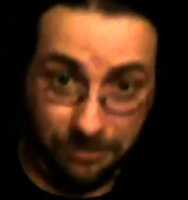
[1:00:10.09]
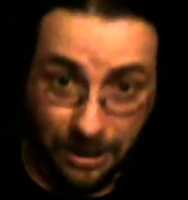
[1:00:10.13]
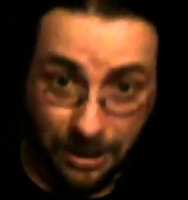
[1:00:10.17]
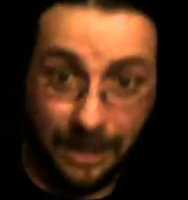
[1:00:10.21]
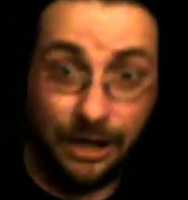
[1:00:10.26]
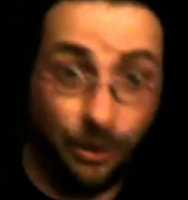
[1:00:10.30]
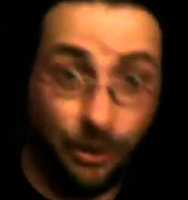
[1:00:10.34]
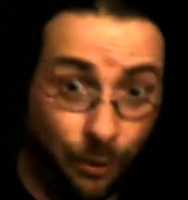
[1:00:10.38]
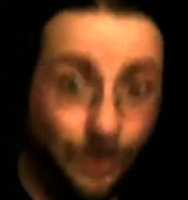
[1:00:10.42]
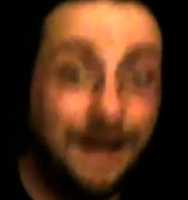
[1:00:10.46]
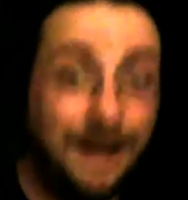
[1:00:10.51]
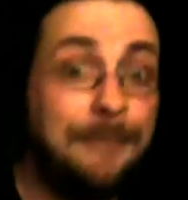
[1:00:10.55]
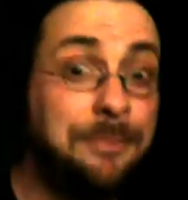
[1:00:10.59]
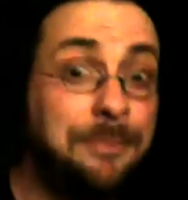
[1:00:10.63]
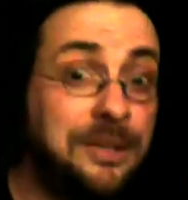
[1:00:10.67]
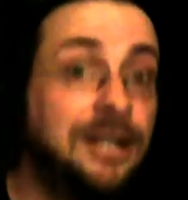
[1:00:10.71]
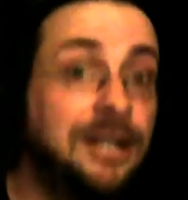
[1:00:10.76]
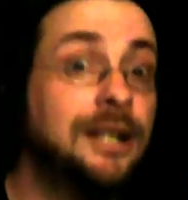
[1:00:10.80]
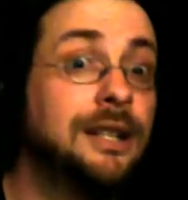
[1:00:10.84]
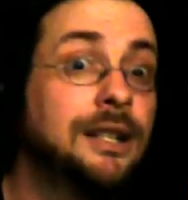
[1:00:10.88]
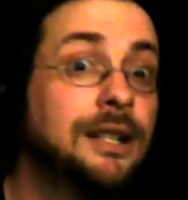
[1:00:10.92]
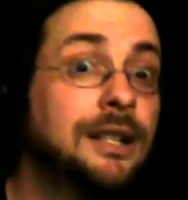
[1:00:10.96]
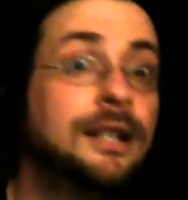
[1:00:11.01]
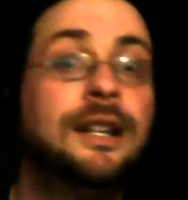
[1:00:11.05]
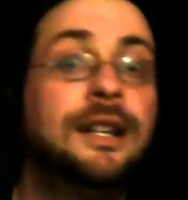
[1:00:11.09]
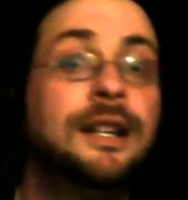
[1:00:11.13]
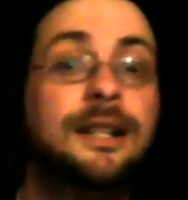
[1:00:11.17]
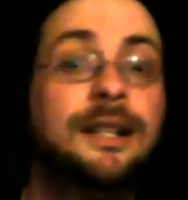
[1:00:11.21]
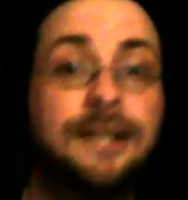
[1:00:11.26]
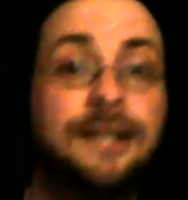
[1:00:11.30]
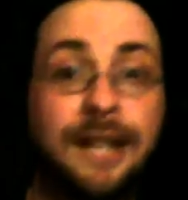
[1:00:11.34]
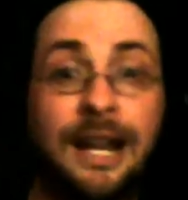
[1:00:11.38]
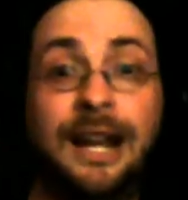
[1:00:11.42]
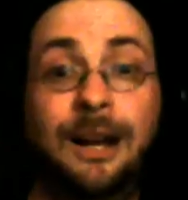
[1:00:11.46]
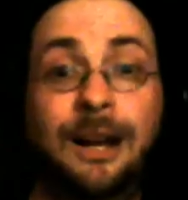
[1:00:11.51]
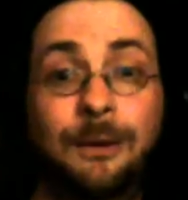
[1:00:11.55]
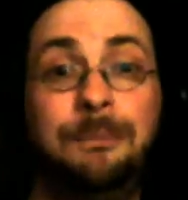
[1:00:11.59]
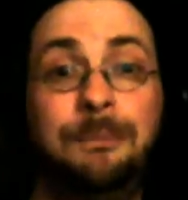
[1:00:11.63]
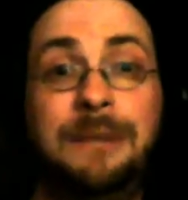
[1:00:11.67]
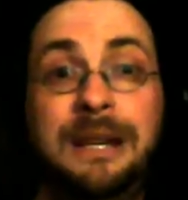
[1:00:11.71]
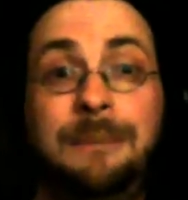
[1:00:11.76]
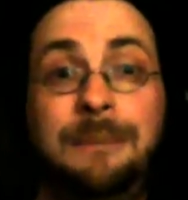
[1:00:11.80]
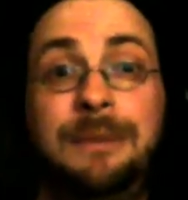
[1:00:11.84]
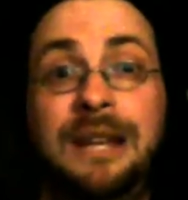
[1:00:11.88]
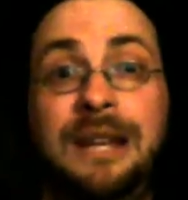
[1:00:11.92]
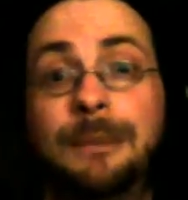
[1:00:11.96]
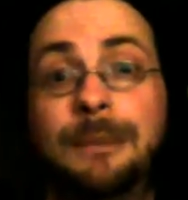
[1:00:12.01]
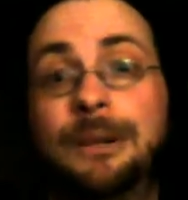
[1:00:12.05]
equipped to help
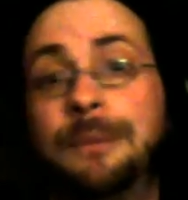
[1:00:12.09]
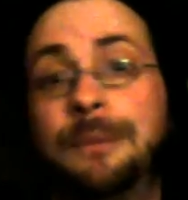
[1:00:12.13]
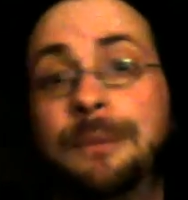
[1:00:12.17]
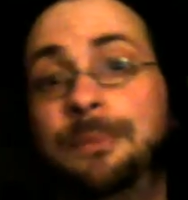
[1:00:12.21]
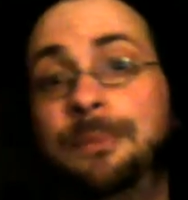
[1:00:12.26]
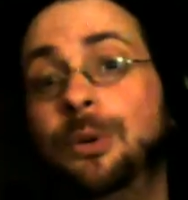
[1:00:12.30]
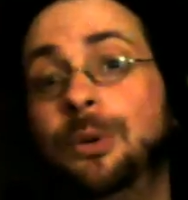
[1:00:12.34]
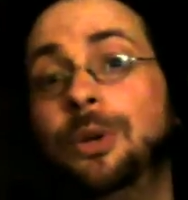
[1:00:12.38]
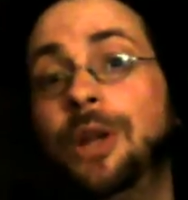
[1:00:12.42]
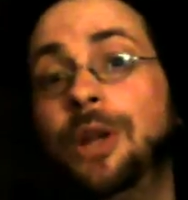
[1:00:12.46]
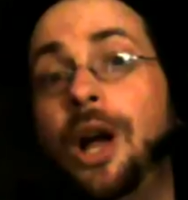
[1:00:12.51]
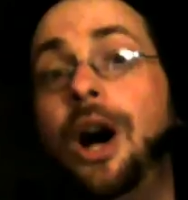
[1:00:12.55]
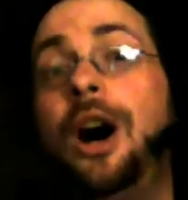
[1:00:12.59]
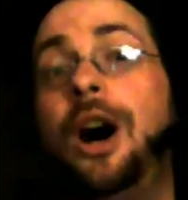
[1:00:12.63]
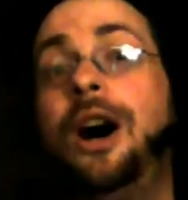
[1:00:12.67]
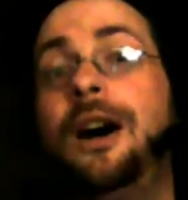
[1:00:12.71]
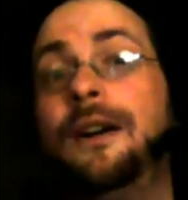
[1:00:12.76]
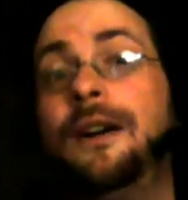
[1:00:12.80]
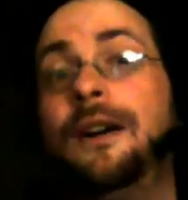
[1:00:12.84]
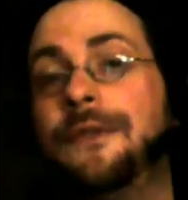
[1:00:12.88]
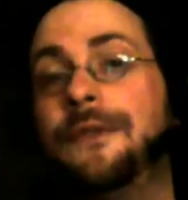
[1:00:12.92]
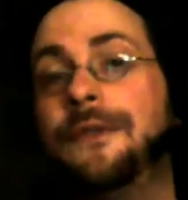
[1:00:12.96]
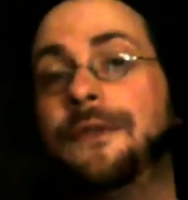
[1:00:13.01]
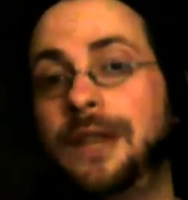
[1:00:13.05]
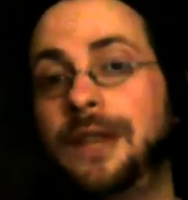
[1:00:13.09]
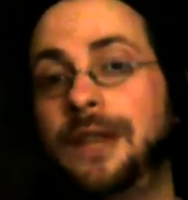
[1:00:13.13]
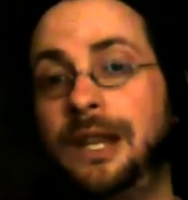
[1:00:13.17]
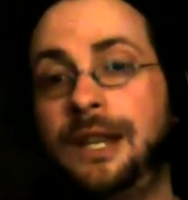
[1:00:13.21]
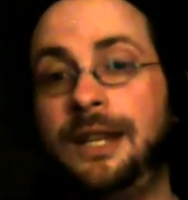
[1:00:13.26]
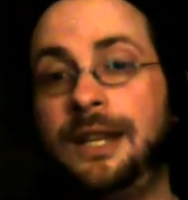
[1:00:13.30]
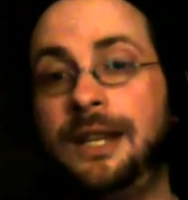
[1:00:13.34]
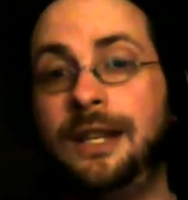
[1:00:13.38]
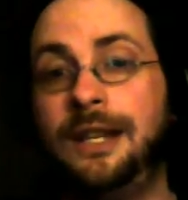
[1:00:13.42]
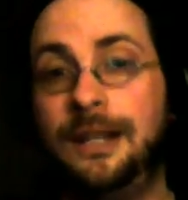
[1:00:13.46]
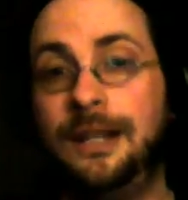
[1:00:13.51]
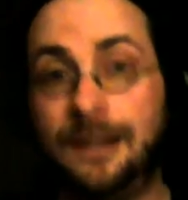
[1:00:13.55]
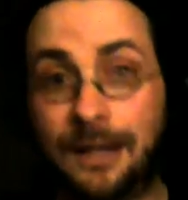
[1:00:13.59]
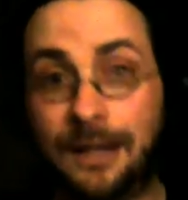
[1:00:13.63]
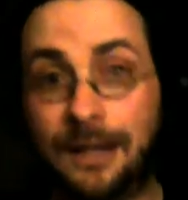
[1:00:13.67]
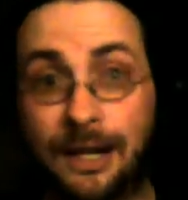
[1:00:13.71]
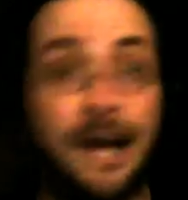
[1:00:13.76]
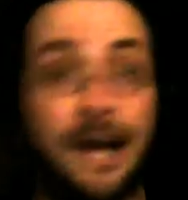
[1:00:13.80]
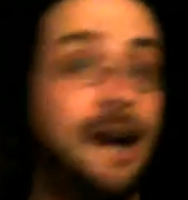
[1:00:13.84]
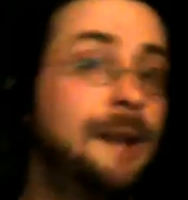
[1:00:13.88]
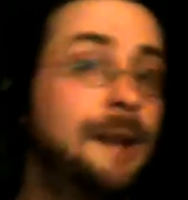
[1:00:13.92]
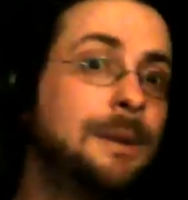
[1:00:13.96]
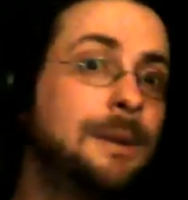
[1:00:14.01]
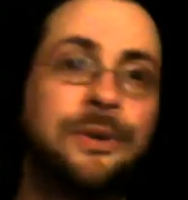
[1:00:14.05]
me be able to pull off the
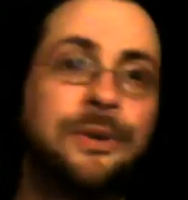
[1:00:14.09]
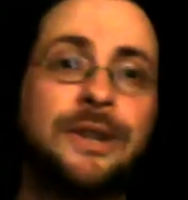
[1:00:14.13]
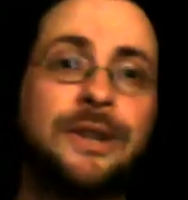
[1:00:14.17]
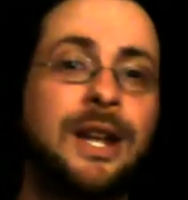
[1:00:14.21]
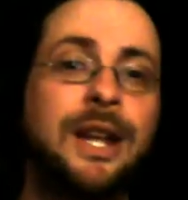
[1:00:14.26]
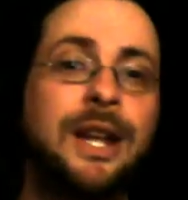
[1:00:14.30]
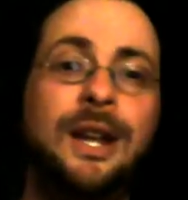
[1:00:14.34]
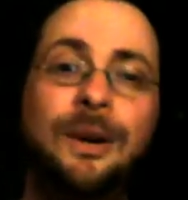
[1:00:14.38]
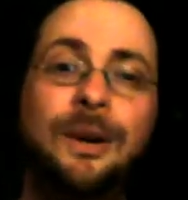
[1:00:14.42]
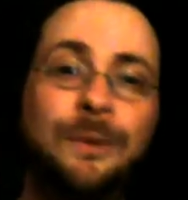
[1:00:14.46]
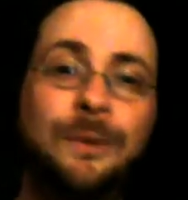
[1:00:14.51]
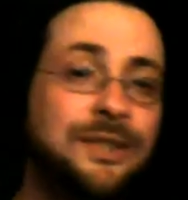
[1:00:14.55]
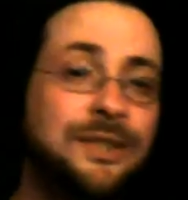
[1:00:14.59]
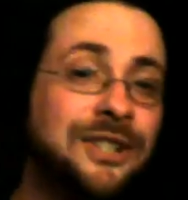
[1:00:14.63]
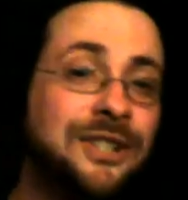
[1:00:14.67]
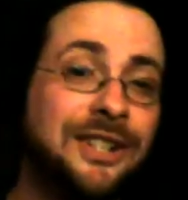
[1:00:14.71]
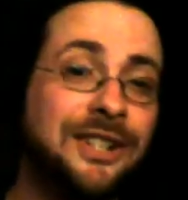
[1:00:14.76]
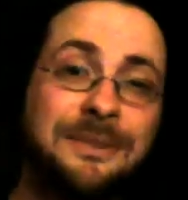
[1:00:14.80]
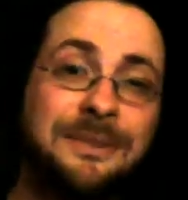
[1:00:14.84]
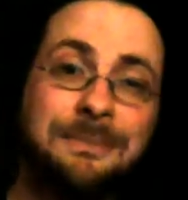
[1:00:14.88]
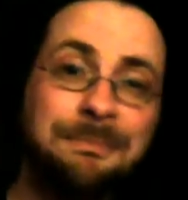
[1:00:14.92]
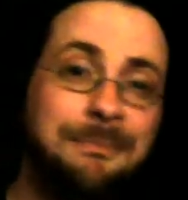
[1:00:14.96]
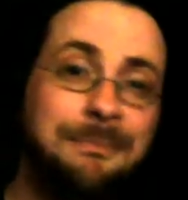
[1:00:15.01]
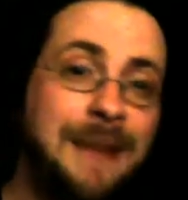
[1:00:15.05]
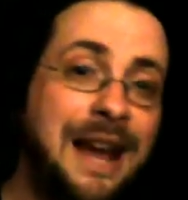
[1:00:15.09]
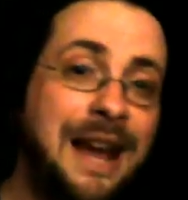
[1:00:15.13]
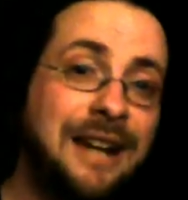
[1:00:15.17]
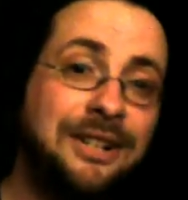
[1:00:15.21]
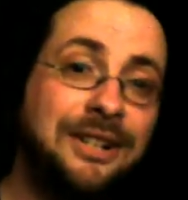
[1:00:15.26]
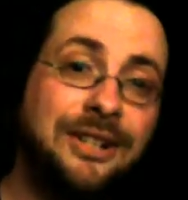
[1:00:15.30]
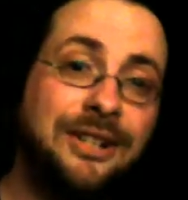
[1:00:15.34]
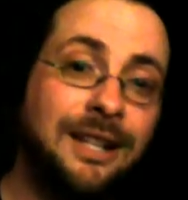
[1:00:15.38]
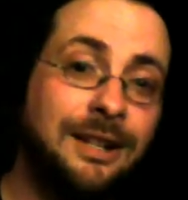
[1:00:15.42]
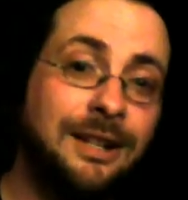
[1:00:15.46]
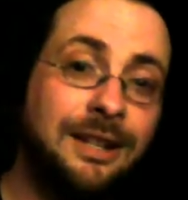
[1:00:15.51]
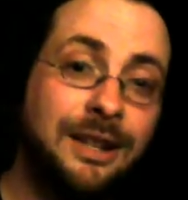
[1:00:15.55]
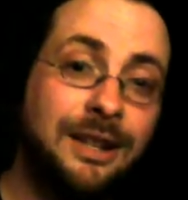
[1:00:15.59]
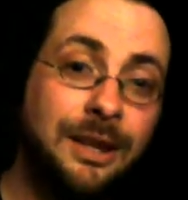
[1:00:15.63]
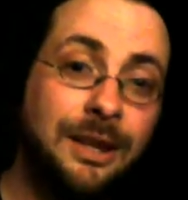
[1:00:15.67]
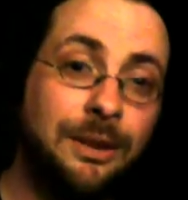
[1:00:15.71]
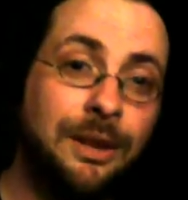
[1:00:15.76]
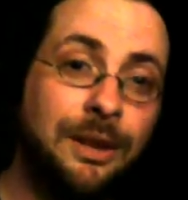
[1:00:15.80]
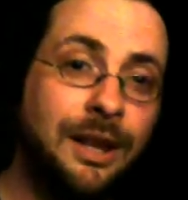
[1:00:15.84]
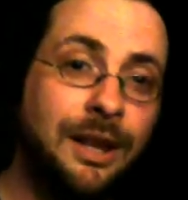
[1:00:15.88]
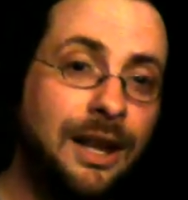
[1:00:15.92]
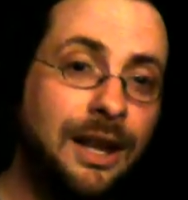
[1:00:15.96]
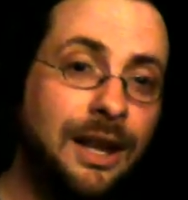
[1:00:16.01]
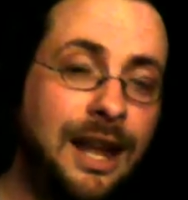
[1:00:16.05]
combos with just mashing
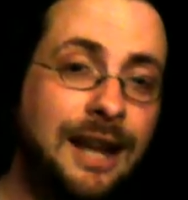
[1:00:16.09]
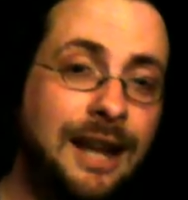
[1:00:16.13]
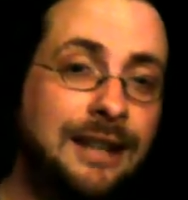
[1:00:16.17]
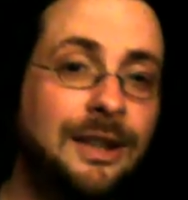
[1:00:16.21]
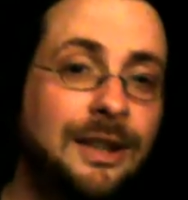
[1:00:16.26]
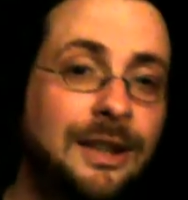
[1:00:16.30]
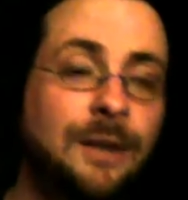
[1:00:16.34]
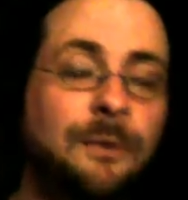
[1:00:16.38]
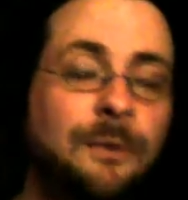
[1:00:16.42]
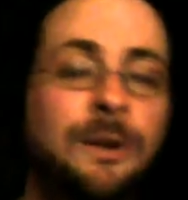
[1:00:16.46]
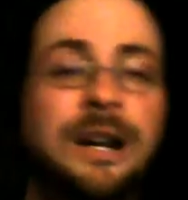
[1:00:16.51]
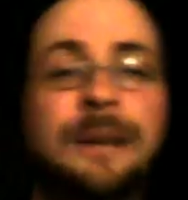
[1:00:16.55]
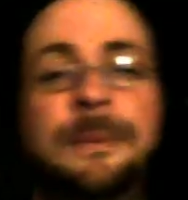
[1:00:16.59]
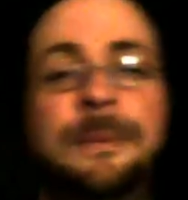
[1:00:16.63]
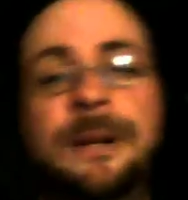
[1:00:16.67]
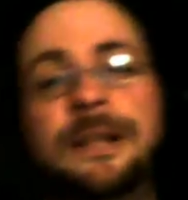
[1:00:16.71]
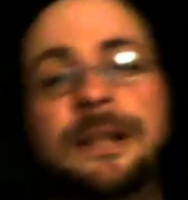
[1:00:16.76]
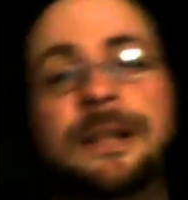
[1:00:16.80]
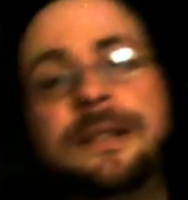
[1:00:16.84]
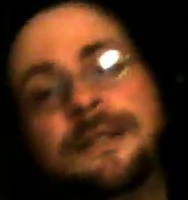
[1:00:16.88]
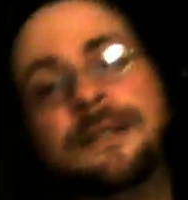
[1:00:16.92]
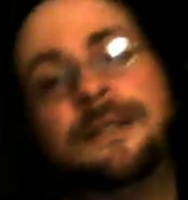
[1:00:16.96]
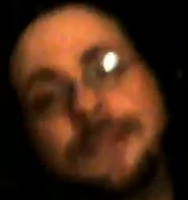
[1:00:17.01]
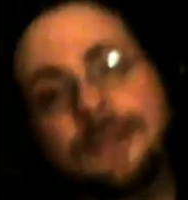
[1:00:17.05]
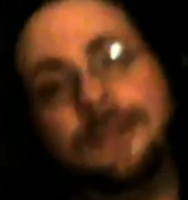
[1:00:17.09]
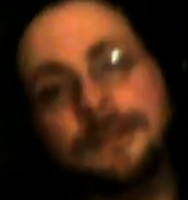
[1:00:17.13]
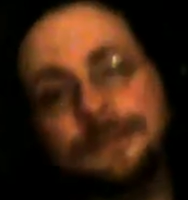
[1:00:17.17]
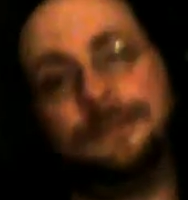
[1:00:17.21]
the X and the Y buttons.